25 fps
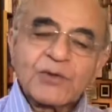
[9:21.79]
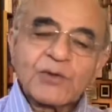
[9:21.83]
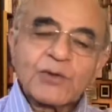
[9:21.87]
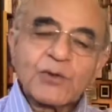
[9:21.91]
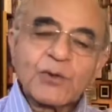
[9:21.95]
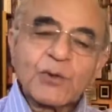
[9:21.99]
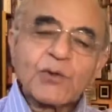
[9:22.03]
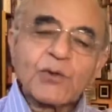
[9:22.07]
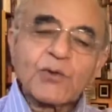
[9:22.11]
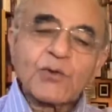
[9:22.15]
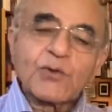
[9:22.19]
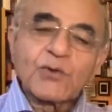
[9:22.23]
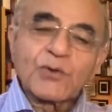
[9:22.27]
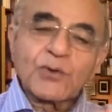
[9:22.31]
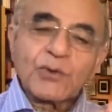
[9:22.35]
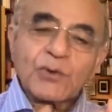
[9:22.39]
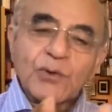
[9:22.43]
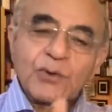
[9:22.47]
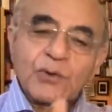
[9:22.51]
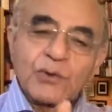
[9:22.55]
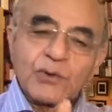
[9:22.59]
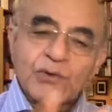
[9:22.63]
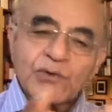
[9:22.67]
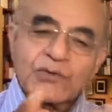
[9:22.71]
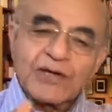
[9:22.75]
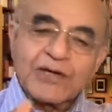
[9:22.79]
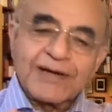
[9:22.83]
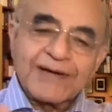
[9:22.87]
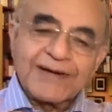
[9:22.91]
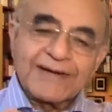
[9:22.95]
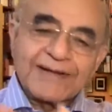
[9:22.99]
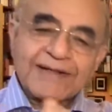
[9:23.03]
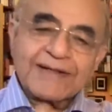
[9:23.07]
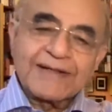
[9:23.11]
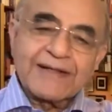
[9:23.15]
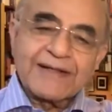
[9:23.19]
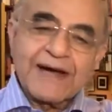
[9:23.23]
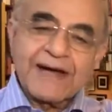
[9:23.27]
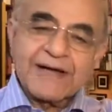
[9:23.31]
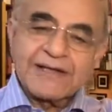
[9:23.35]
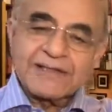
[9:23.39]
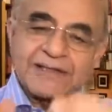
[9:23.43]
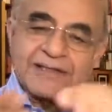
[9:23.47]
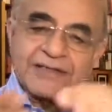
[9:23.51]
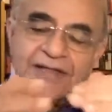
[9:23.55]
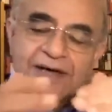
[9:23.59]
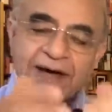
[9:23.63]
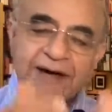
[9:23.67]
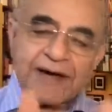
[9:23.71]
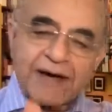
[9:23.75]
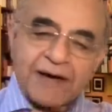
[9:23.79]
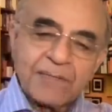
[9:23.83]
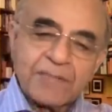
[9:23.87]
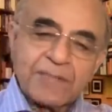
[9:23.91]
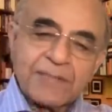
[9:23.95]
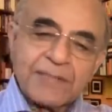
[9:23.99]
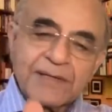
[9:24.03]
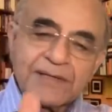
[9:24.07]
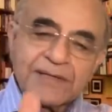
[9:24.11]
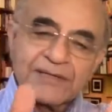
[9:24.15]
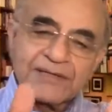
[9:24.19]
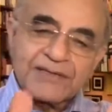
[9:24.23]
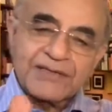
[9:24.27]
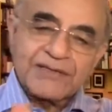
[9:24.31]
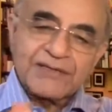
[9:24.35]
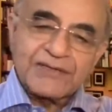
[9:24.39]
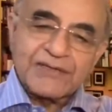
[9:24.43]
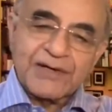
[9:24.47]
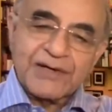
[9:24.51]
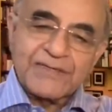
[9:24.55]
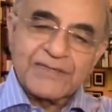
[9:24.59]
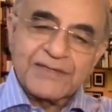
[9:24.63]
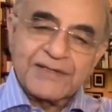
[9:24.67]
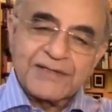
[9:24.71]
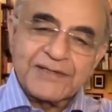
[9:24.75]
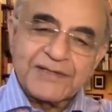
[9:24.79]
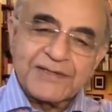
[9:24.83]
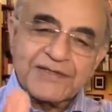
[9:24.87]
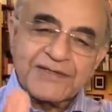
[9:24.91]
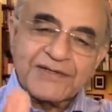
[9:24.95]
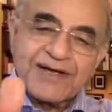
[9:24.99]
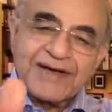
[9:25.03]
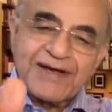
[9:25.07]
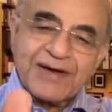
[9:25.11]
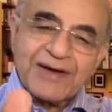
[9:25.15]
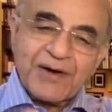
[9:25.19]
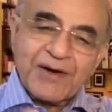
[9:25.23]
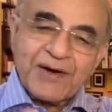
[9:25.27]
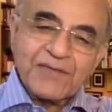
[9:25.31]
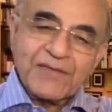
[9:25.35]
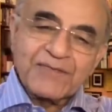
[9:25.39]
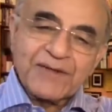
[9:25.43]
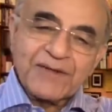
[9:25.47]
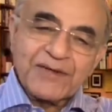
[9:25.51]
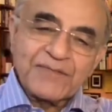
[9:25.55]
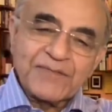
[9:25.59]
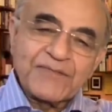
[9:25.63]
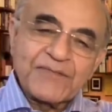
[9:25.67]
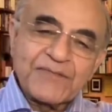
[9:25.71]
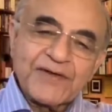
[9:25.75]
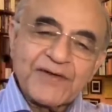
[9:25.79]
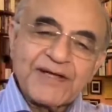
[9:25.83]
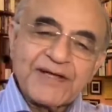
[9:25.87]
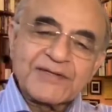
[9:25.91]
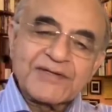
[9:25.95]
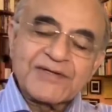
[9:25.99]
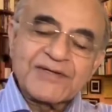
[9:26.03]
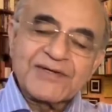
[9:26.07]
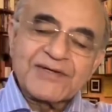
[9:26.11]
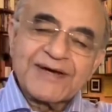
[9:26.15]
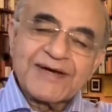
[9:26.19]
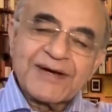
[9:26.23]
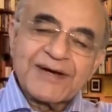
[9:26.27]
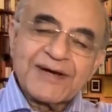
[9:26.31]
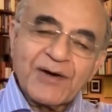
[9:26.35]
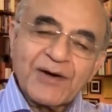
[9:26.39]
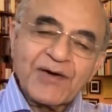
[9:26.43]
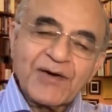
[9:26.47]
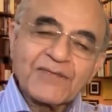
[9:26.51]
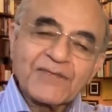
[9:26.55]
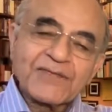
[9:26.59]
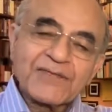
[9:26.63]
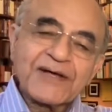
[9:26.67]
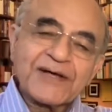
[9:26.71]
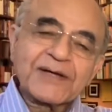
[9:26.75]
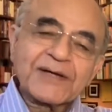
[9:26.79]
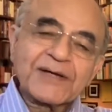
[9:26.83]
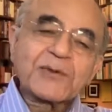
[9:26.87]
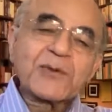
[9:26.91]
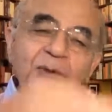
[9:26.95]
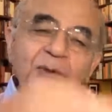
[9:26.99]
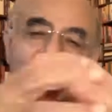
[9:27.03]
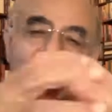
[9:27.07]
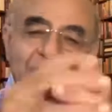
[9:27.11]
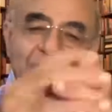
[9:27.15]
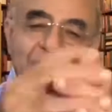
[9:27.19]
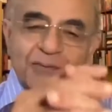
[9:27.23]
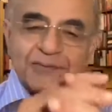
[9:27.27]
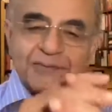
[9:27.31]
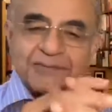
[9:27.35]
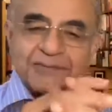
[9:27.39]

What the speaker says: to Gurcharan Das, the humble servant of the feet of the Guru.